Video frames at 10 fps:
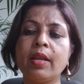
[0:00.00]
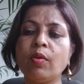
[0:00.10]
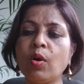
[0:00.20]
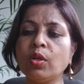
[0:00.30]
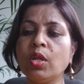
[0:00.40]

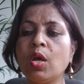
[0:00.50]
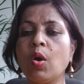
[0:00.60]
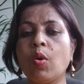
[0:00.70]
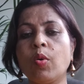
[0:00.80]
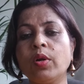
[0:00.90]
cannot
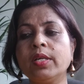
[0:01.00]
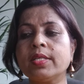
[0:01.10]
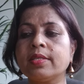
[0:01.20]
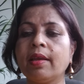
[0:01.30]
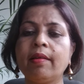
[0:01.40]
hold the
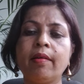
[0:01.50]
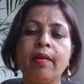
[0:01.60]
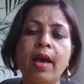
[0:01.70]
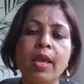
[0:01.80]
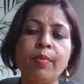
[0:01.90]
seller
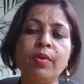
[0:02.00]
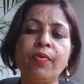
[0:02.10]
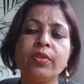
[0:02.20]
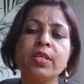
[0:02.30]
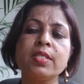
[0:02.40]
liable
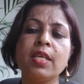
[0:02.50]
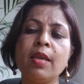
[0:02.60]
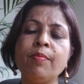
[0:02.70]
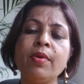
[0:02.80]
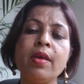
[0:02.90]
for the
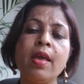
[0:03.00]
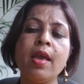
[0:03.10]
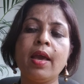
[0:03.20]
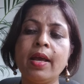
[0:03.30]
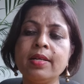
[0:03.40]
same,
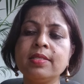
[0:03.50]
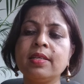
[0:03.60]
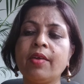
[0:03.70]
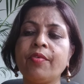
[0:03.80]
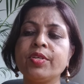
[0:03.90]
as
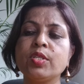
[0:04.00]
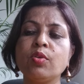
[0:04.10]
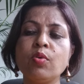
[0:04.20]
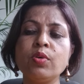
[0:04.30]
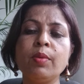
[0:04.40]
there is
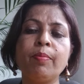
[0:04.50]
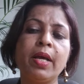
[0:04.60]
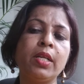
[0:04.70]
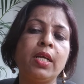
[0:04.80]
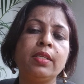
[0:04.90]
no
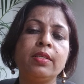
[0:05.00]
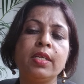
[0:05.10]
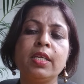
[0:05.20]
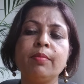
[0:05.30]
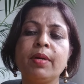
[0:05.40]
implied
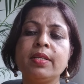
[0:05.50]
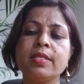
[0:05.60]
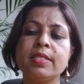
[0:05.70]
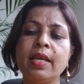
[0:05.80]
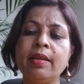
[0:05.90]
undertaking by the
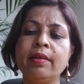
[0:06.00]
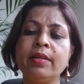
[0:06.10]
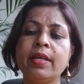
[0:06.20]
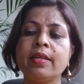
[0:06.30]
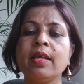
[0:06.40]
seller
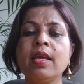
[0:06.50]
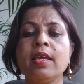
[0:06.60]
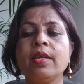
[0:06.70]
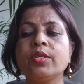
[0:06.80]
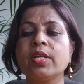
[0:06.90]
that
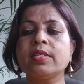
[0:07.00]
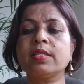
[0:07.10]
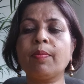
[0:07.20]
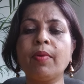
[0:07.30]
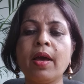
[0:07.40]
he shall
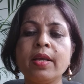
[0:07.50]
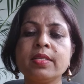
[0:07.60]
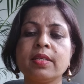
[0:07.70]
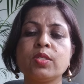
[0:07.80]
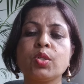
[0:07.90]
supply
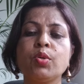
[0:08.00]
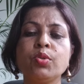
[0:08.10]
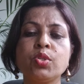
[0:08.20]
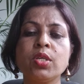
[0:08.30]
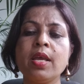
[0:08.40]
such
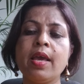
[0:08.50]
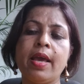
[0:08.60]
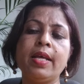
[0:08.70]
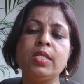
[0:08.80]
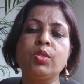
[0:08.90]
goods
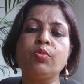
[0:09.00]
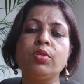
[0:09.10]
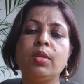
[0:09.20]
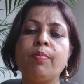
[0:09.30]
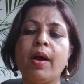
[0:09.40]
as suit
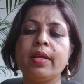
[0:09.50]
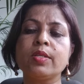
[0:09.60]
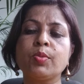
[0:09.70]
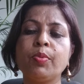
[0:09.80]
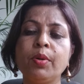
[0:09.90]
the
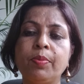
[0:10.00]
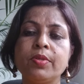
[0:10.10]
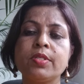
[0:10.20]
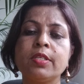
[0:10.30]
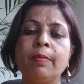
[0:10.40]
buyer's
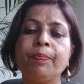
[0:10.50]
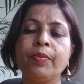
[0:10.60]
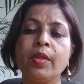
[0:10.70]
purpose.